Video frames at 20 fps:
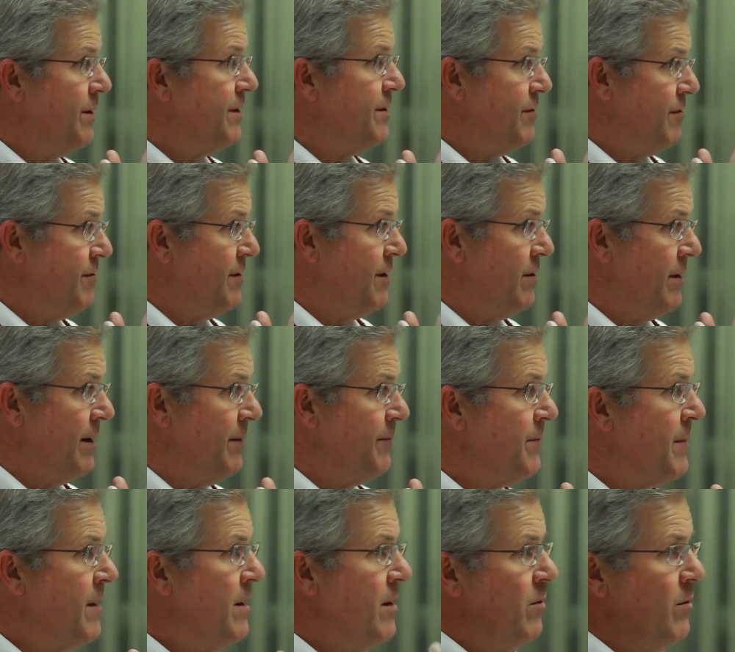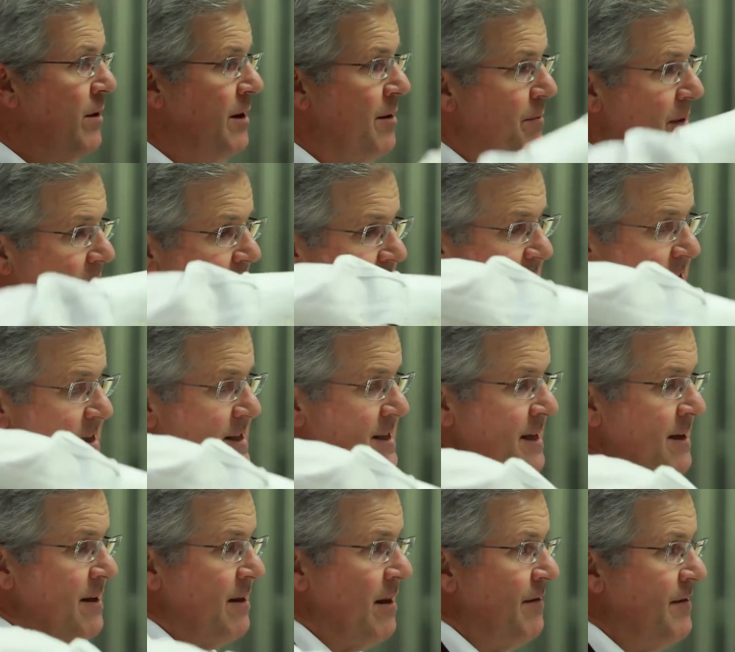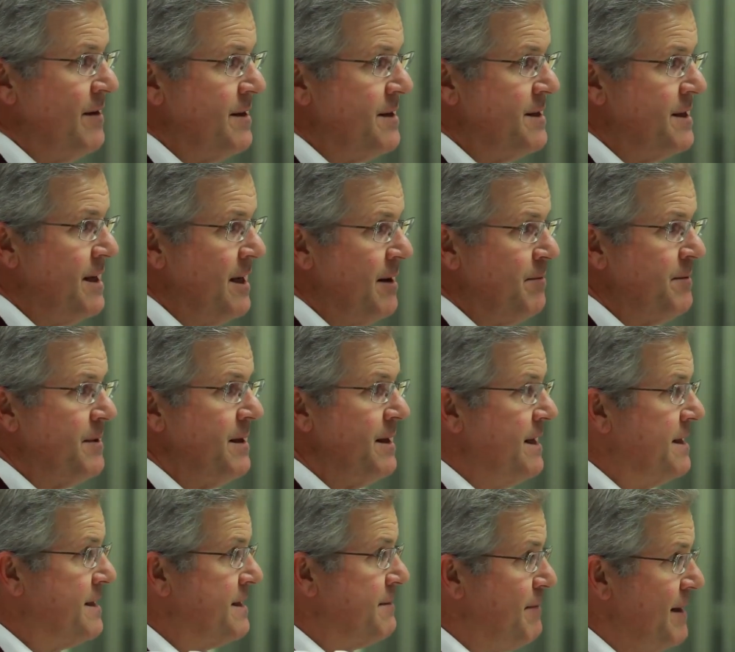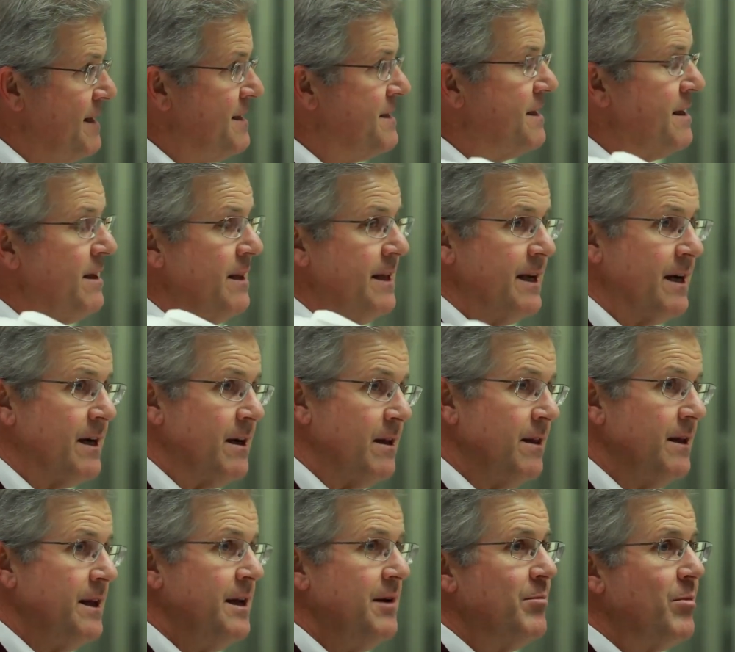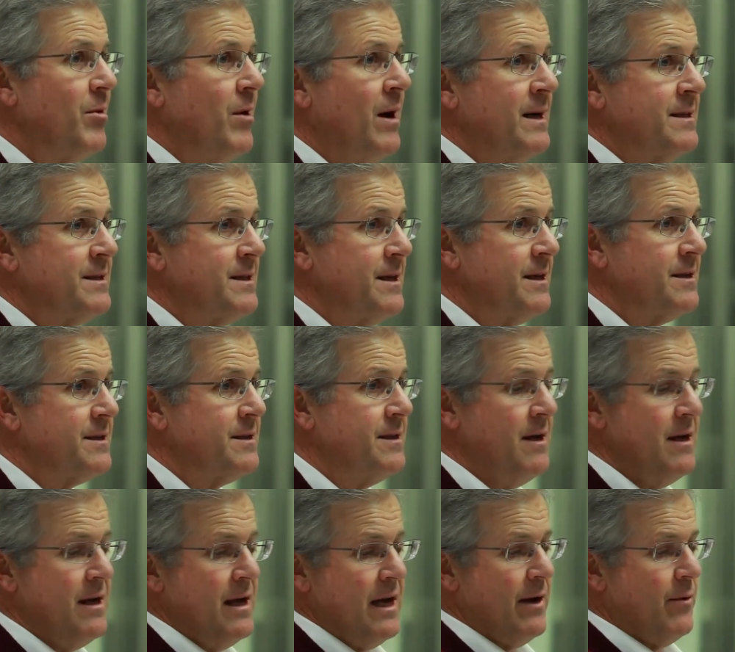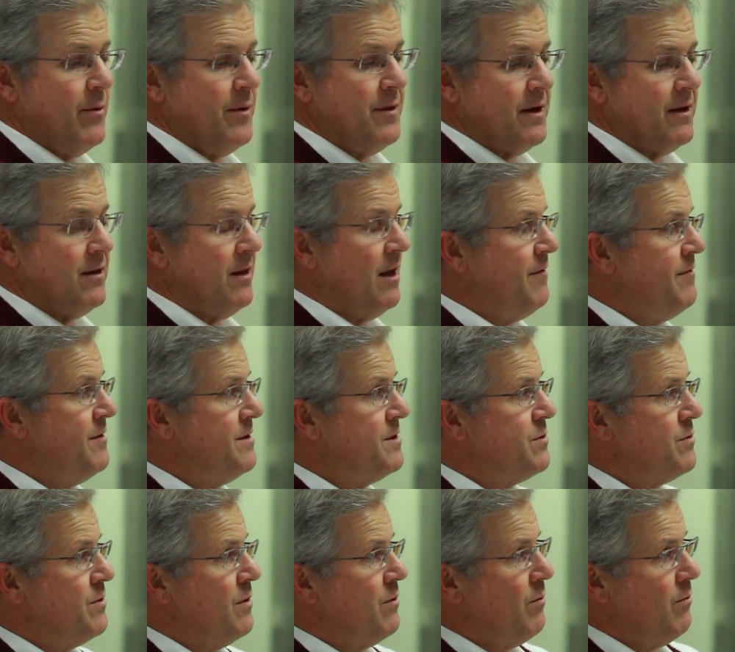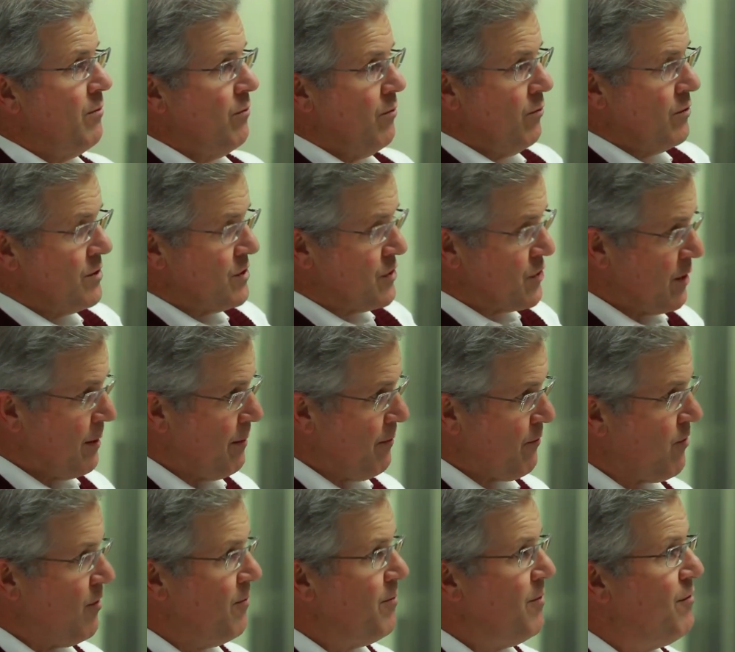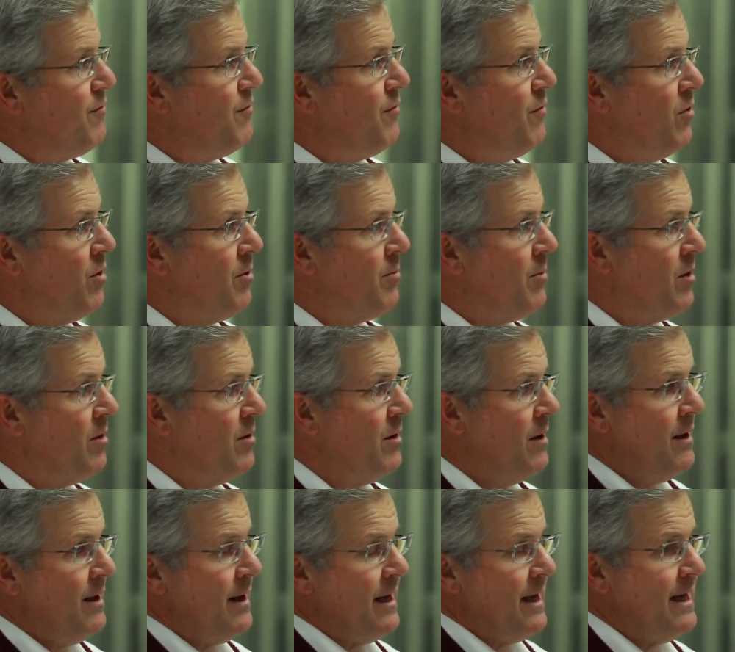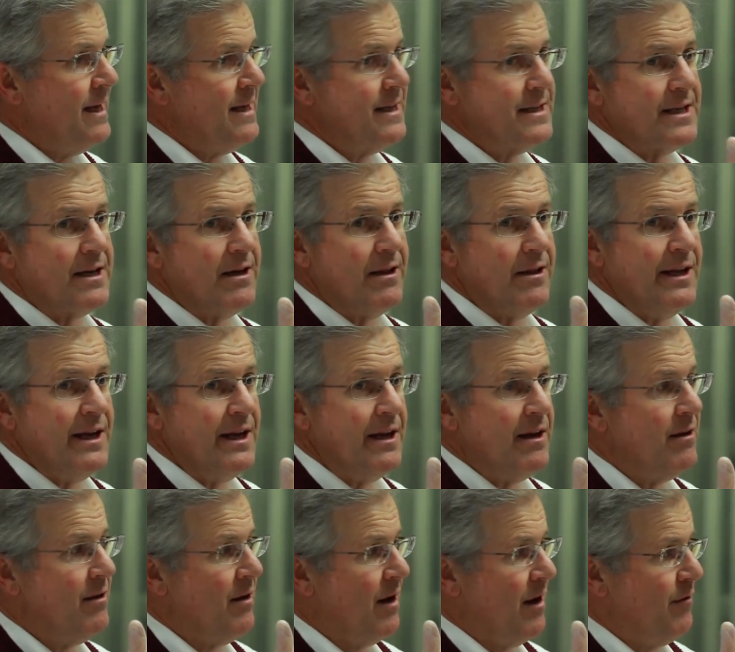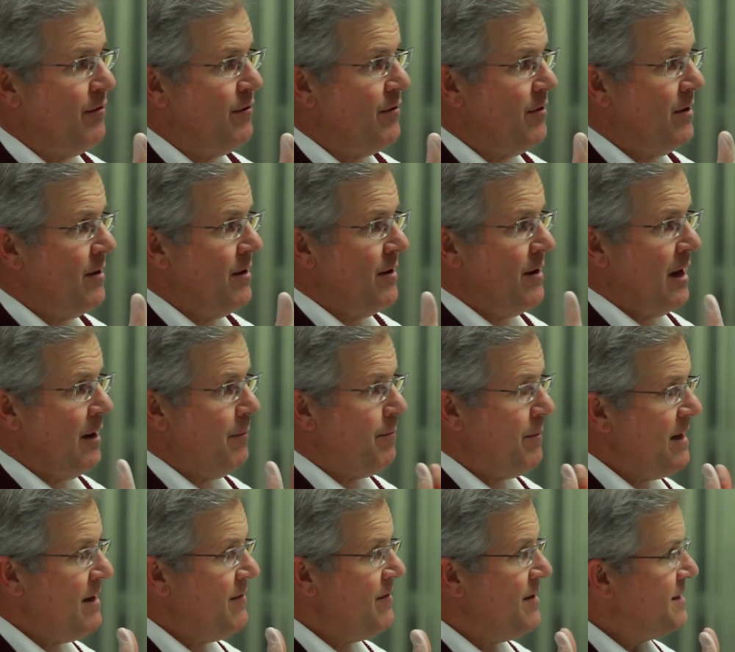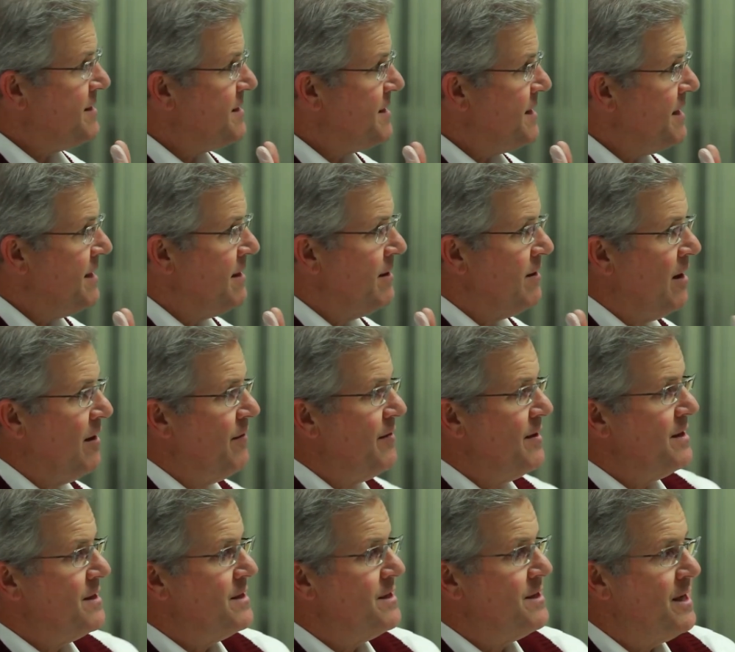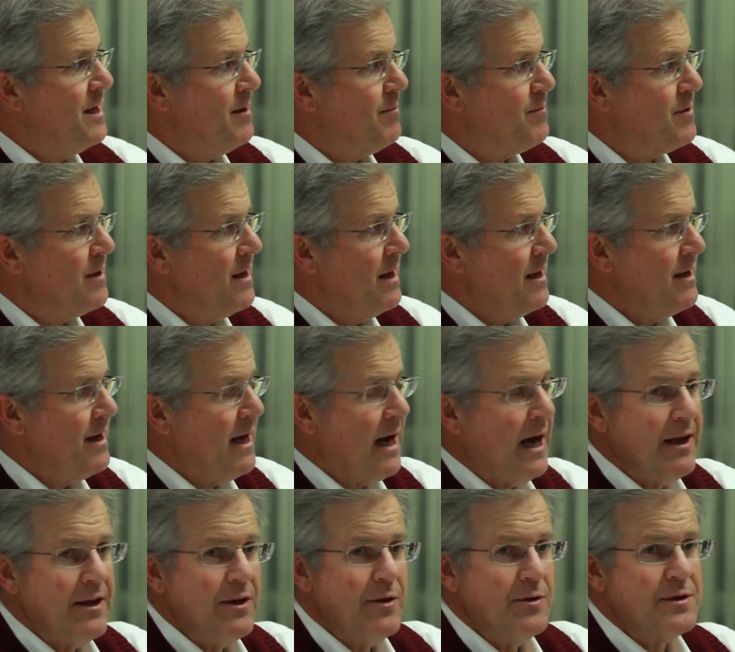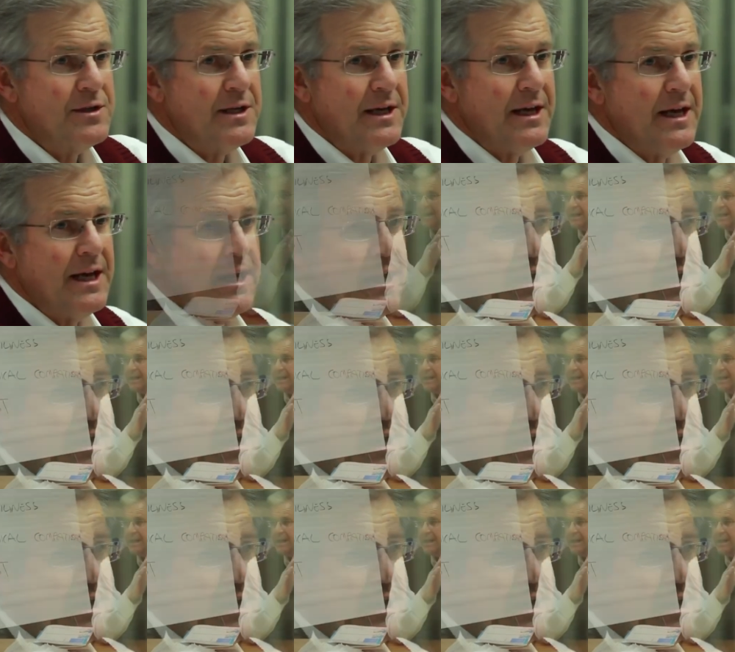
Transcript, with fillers: going to vary. When a PVC glove is dipped, it's basically a clean process. And when the glove is stripped from the former, it is a clean glove. A PVC glove is dipped not using